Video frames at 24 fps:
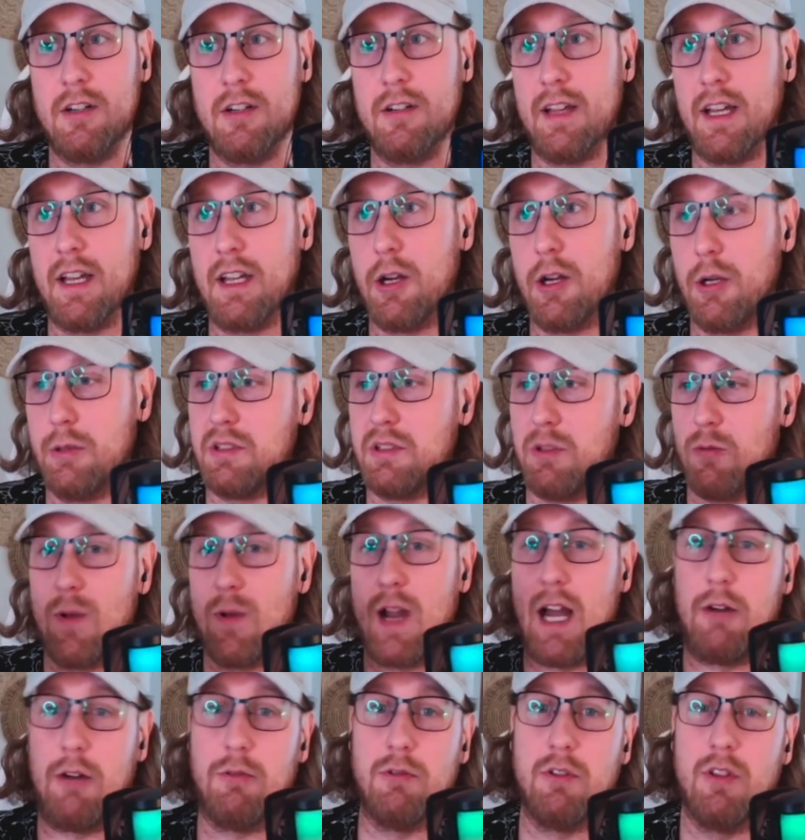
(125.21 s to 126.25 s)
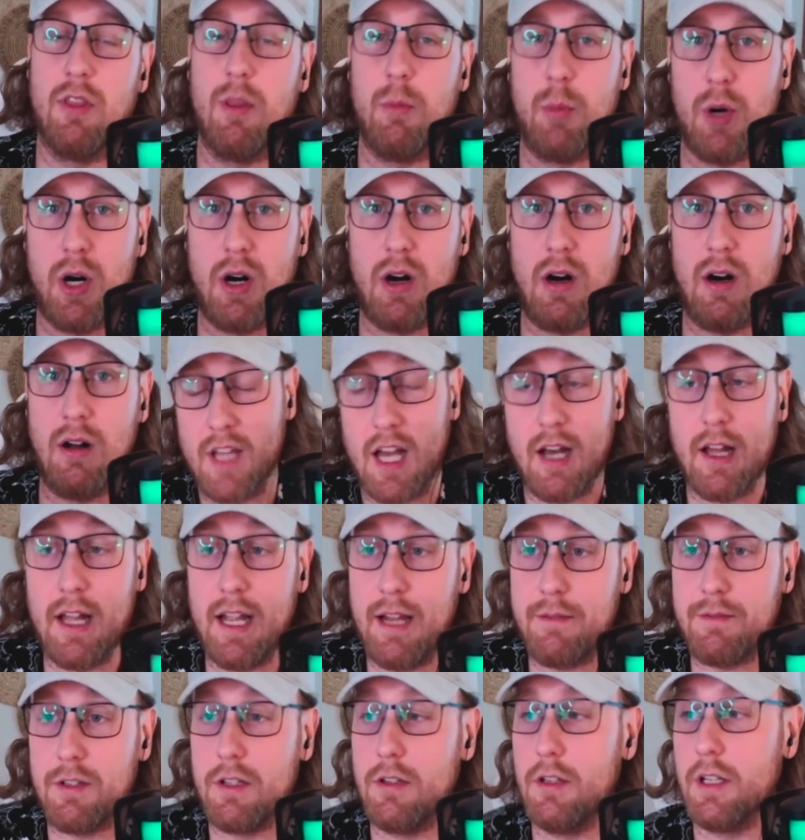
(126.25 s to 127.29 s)
that goes around the ball. I
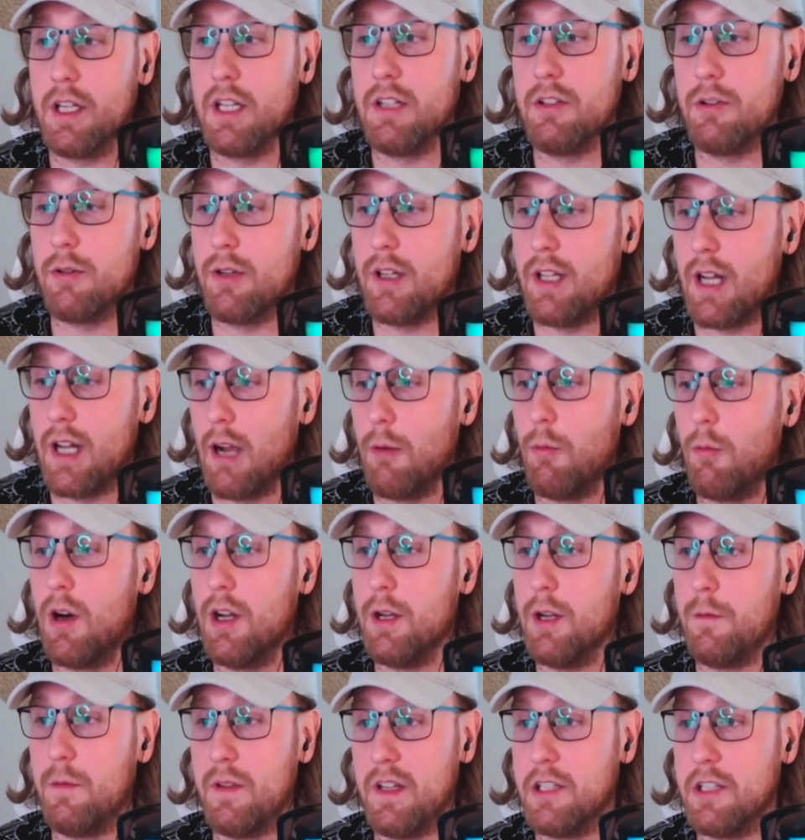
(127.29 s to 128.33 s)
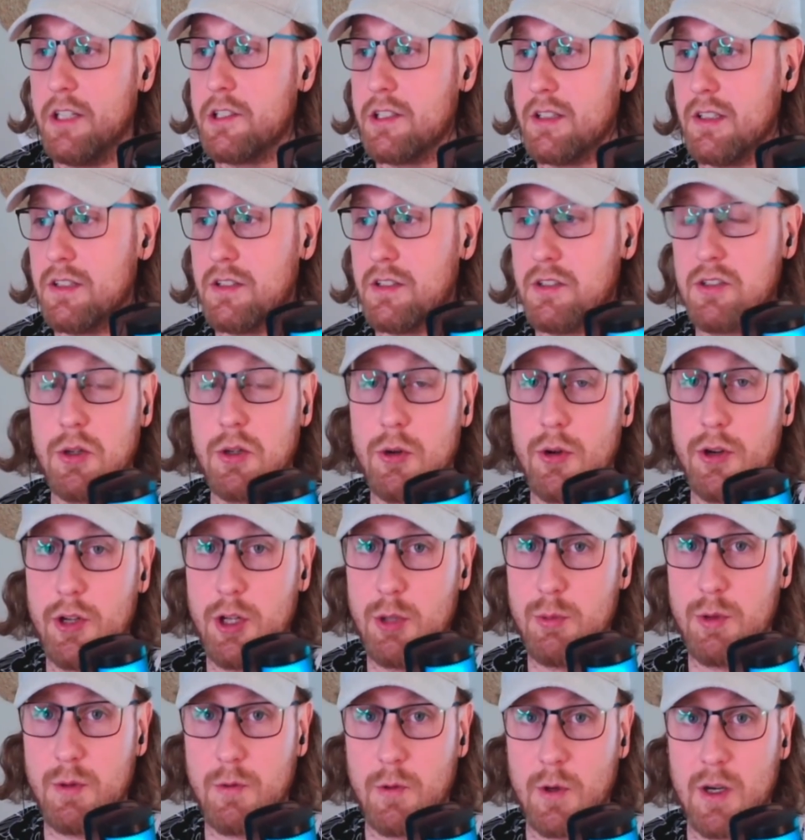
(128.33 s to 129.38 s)
have to look into it. I want to finish the
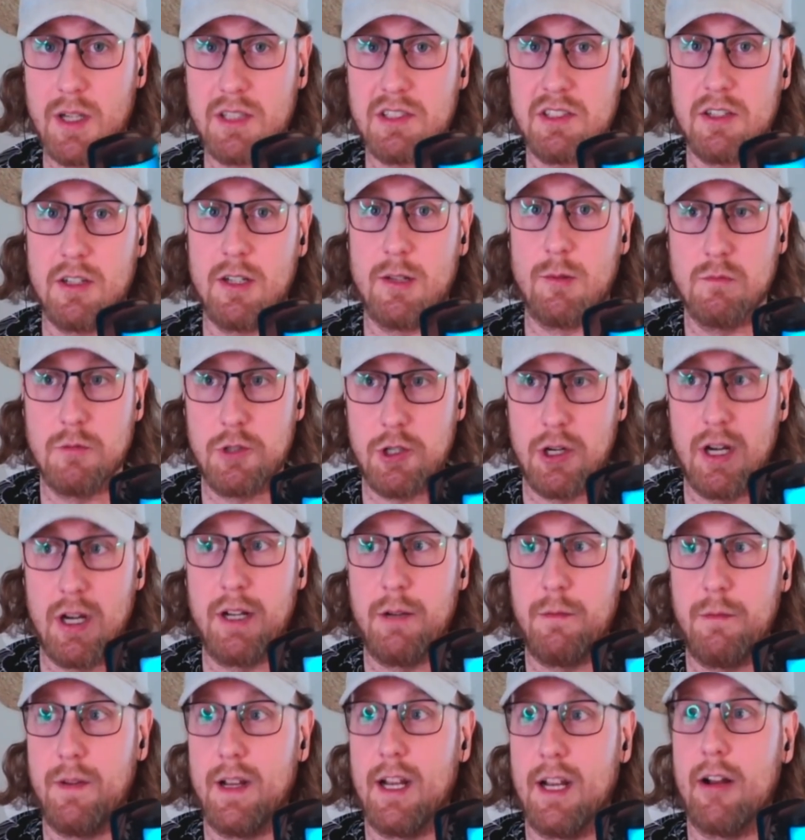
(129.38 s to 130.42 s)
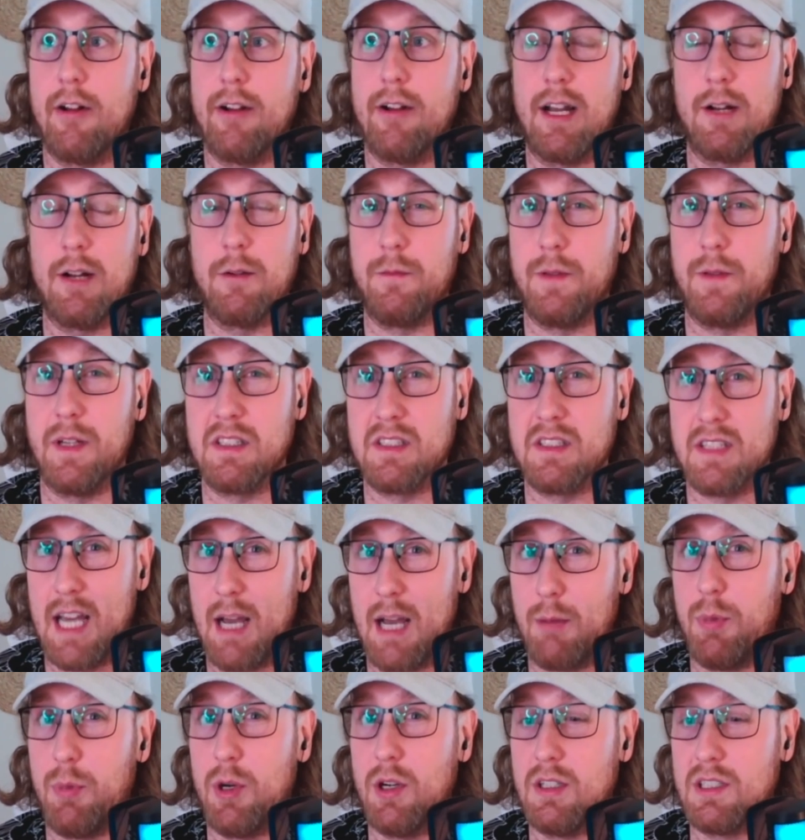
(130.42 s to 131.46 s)
tutorial before I start trying to figure out how to fix
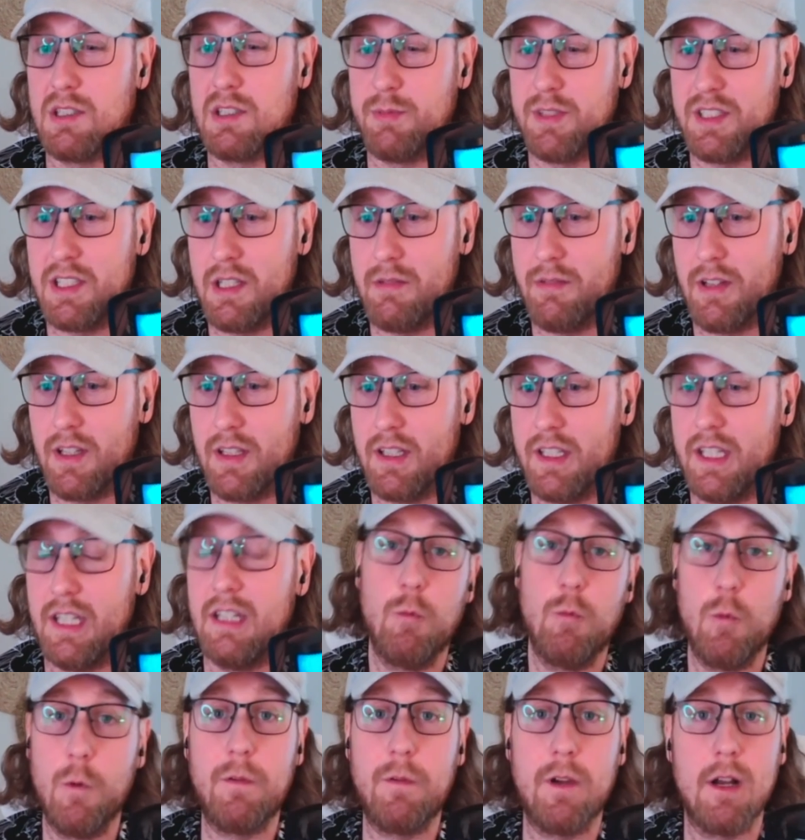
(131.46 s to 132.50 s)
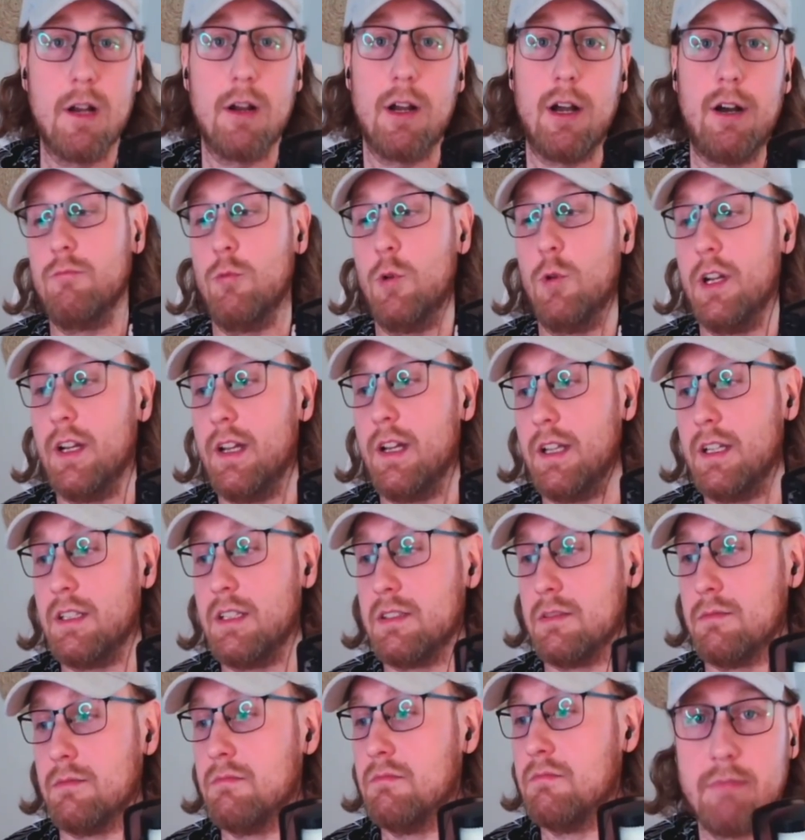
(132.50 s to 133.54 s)
that part specifically. We'll figure out what it
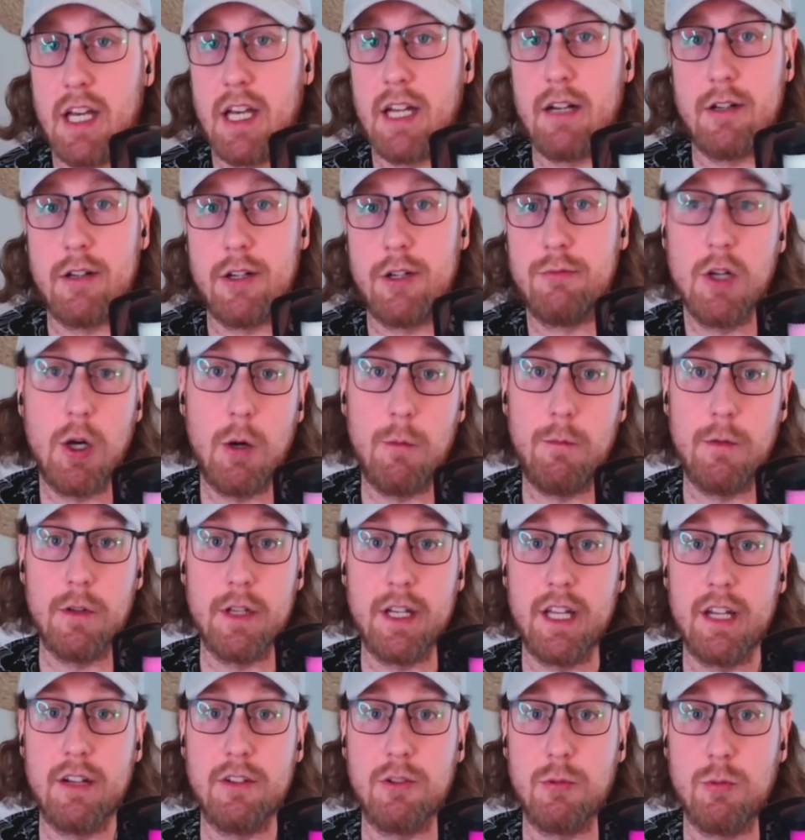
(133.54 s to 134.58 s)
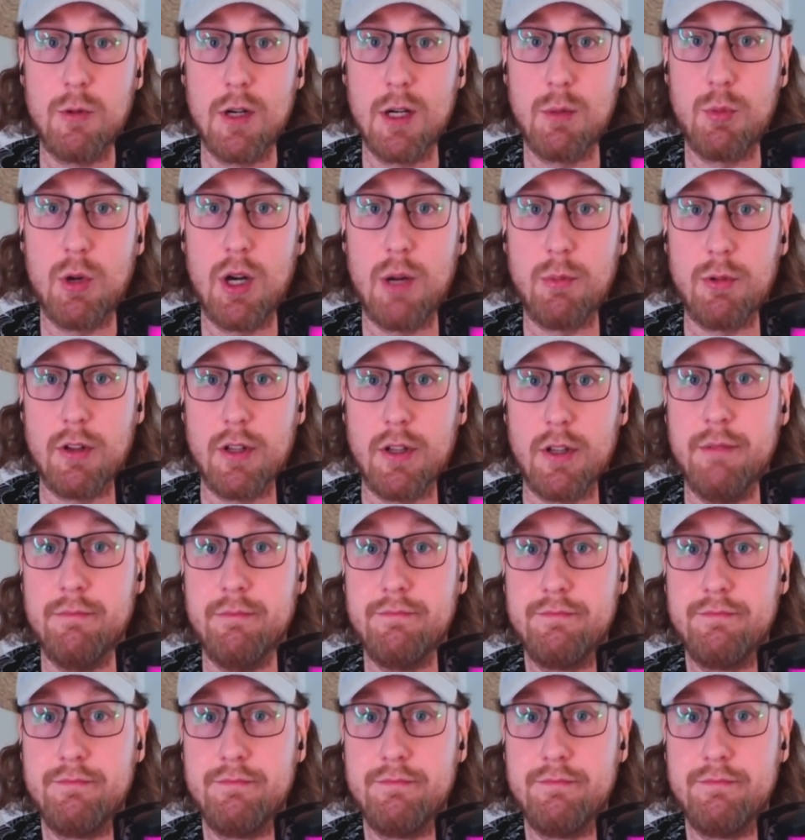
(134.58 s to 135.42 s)
is and, I don't know, hopefully get it to work properly.